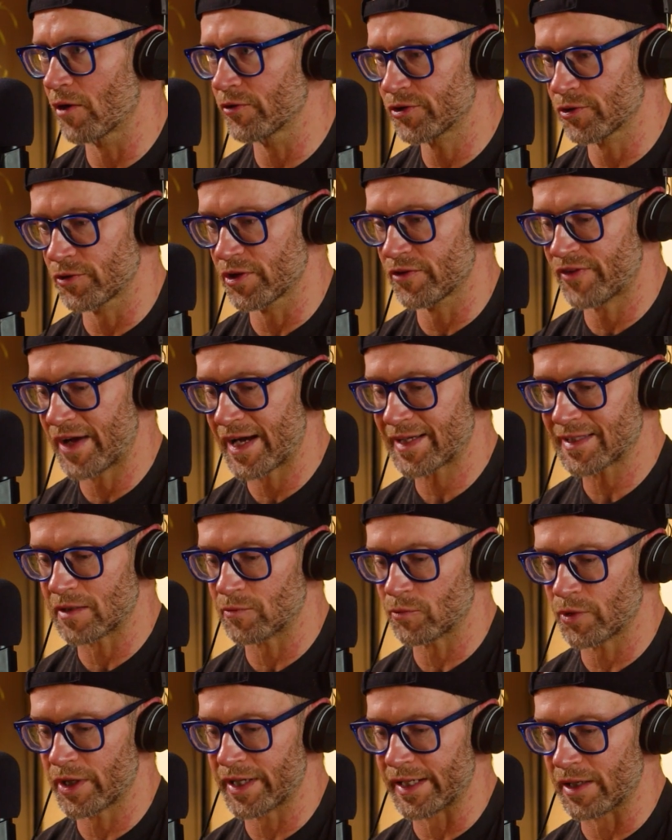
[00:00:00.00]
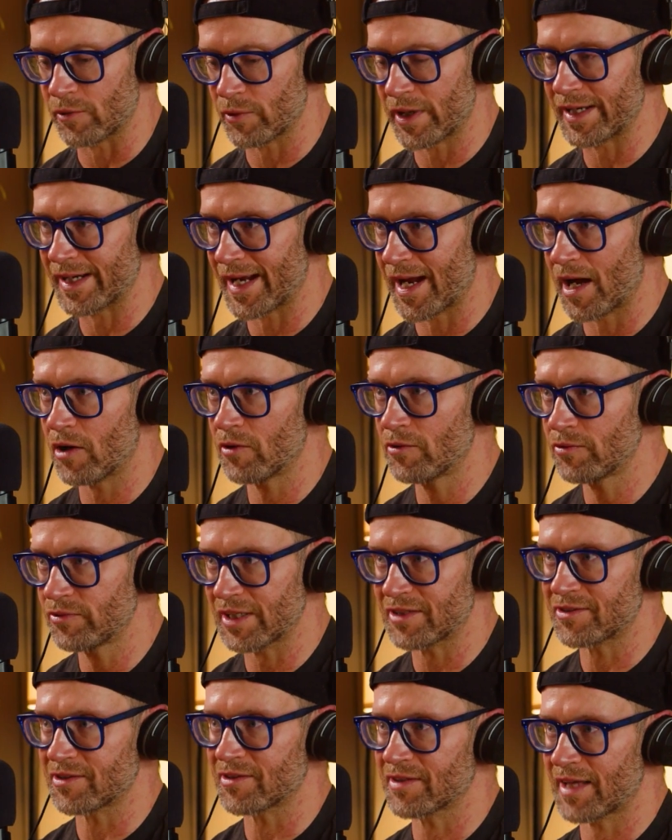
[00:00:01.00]
So the fact that I'm writing it right now,
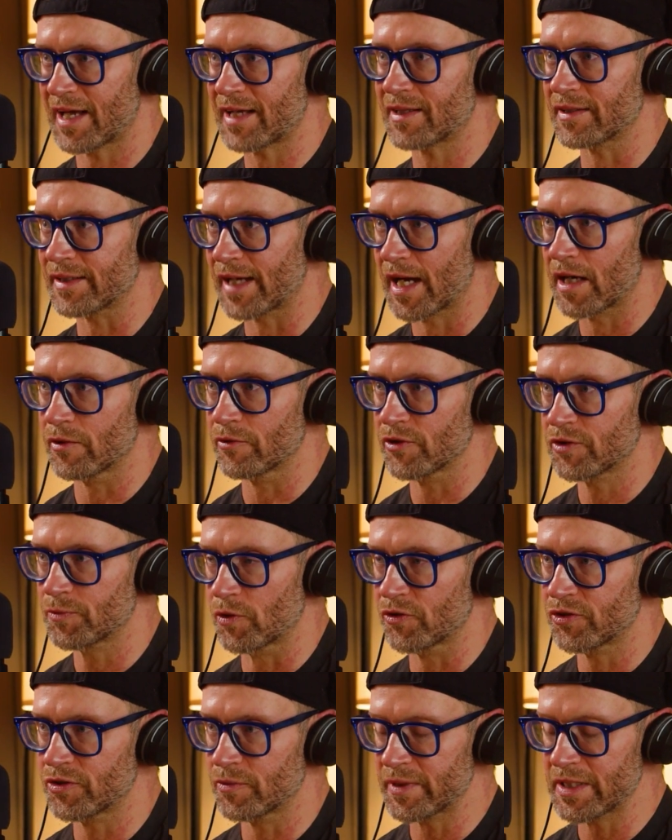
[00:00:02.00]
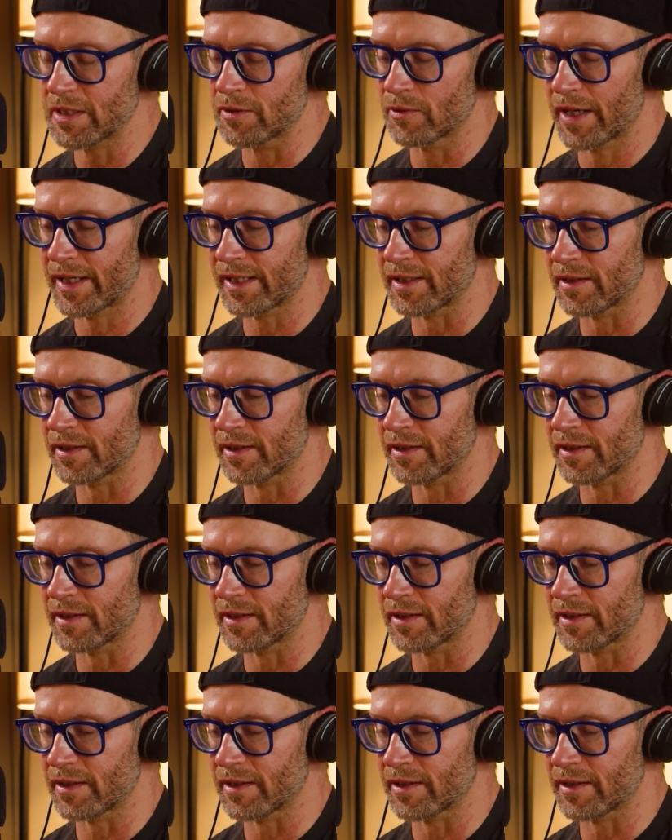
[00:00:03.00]
that's exactly how it was supposed to be, right?